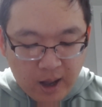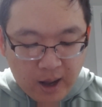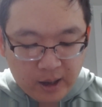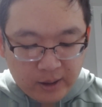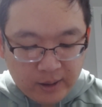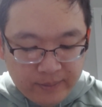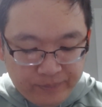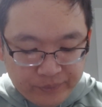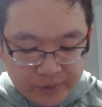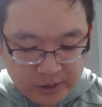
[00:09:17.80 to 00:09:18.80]

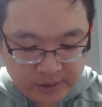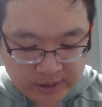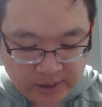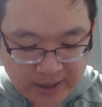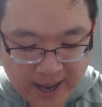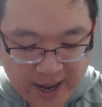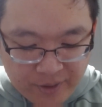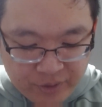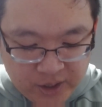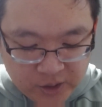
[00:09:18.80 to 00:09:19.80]
Looking
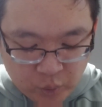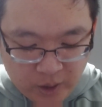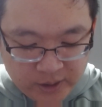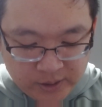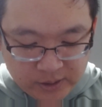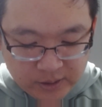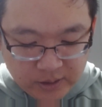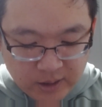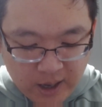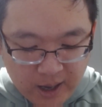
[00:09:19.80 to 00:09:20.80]
at these ones,
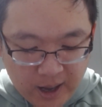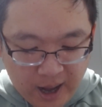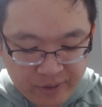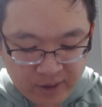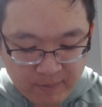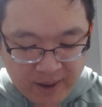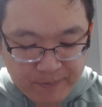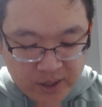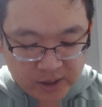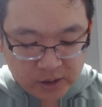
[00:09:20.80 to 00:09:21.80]
I think my
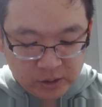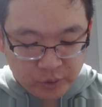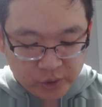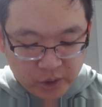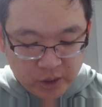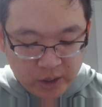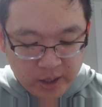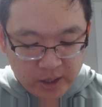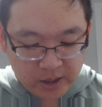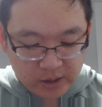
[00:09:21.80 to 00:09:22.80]
biggest loser
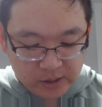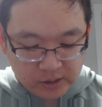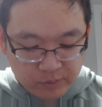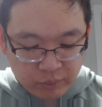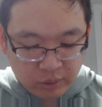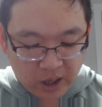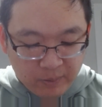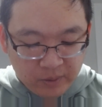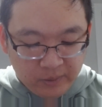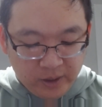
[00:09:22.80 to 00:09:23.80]
is
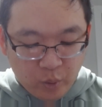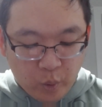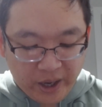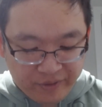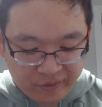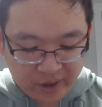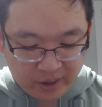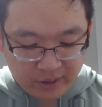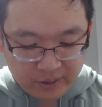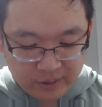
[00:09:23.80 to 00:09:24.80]
probably
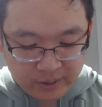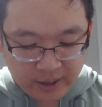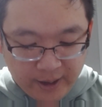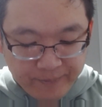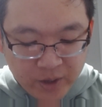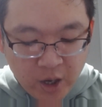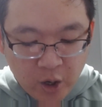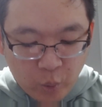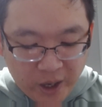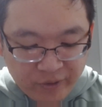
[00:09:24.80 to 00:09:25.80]
Wayfair. Okay.
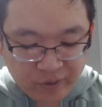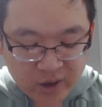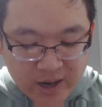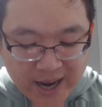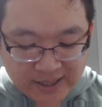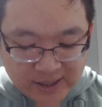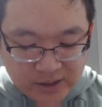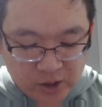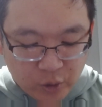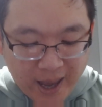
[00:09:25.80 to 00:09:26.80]
Wayfair and
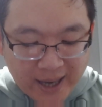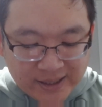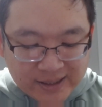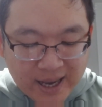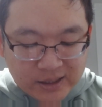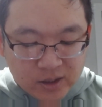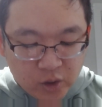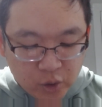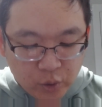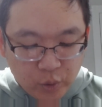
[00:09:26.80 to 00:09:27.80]
XSU.
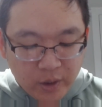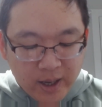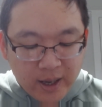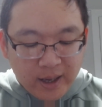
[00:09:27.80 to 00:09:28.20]
XSU